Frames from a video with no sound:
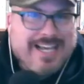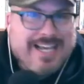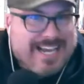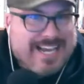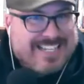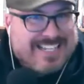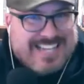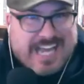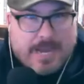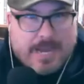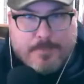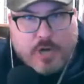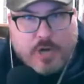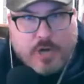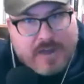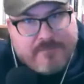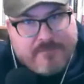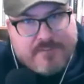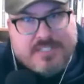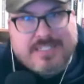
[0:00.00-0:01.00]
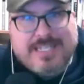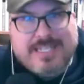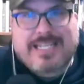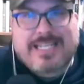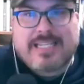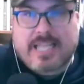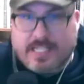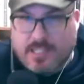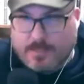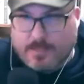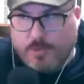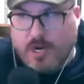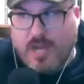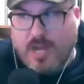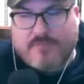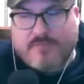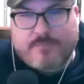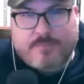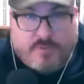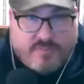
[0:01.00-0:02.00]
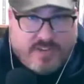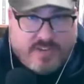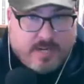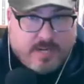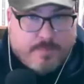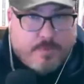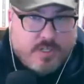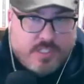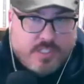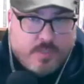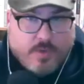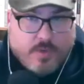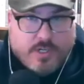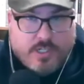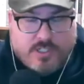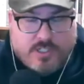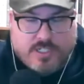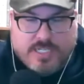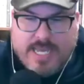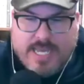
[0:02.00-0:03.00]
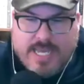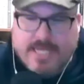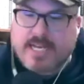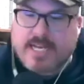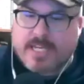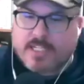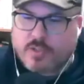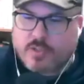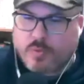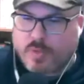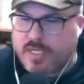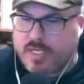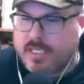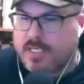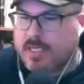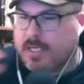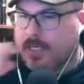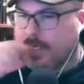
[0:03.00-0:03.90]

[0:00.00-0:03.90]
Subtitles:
It's not prophecy like the prophetic books that we're going to look at next week.